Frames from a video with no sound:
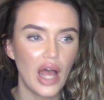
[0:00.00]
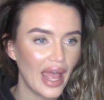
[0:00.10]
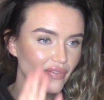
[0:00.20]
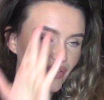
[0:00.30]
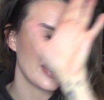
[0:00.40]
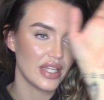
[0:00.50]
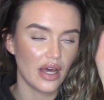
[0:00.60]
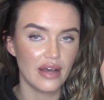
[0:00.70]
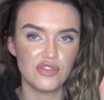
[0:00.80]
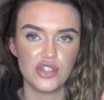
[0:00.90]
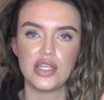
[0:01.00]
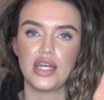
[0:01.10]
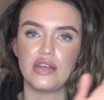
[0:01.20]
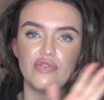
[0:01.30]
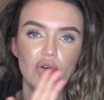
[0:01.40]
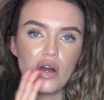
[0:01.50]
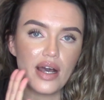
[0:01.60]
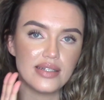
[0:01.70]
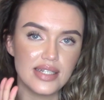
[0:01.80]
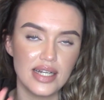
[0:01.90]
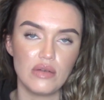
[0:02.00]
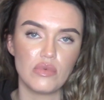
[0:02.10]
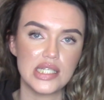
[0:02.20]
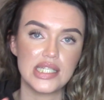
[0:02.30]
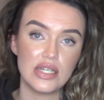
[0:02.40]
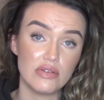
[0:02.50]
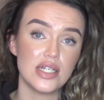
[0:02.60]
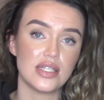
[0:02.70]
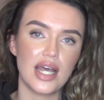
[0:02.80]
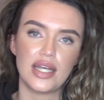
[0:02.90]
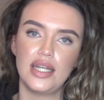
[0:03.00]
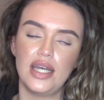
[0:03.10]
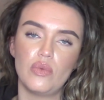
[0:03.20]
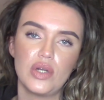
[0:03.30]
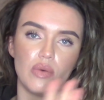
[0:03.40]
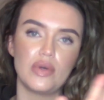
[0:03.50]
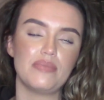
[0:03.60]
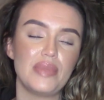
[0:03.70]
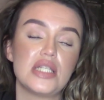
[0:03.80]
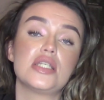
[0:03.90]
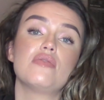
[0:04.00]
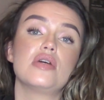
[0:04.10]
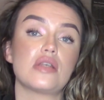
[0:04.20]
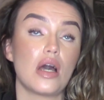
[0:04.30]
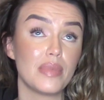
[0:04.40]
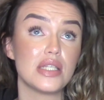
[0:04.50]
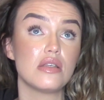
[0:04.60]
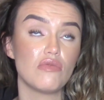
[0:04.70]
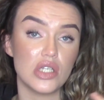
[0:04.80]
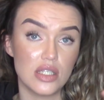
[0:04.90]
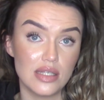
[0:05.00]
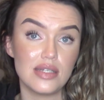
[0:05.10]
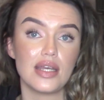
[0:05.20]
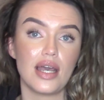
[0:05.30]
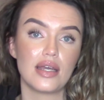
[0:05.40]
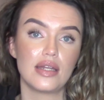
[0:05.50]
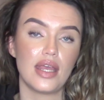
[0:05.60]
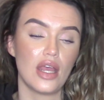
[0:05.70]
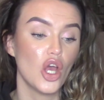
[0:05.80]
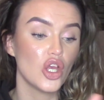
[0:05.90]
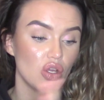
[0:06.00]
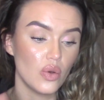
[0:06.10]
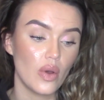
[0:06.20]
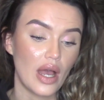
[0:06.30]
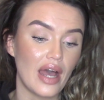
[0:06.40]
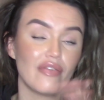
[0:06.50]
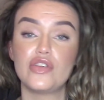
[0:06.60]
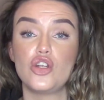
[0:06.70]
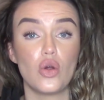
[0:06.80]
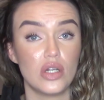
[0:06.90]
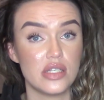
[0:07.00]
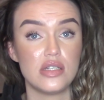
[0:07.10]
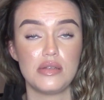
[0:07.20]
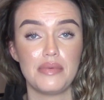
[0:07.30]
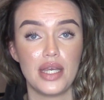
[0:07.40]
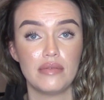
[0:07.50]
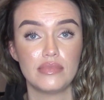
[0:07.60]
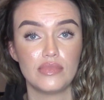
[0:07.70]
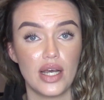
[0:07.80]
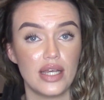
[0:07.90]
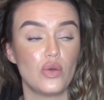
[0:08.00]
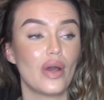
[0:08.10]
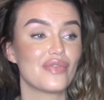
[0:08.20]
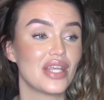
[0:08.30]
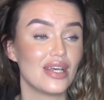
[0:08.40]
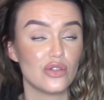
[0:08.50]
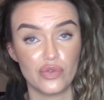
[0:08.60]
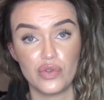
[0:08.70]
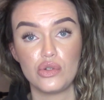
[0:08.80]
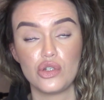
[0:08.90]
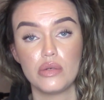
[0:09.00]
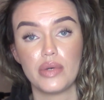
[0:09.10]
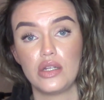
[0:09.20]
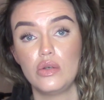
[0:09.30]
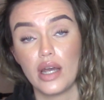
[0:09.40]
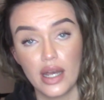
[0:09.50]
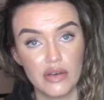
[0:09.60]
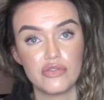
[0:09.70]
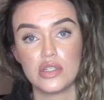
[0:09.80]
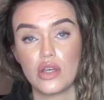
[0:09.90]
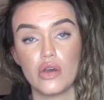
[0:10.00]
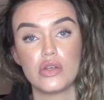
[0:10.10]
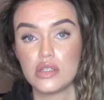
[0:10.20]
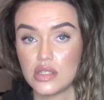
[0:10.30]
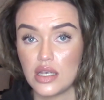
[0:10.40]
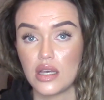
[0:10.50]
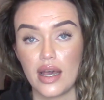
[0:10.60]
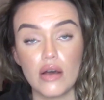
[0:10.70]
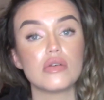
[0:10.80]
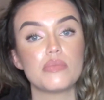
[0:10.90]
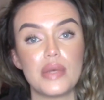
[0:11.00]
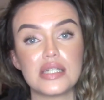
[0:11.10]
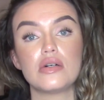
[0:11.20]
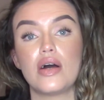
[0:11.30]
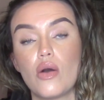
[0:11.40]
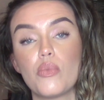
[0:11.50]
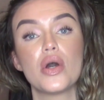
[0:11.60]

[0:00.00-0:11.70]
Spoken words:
everything that I've just said, if you are dealing with serious acne, and when I mean serious, I mean serious cystic acne, you have to not listen to me, right? You have to get off YouTube and you have to go and seek out medical help.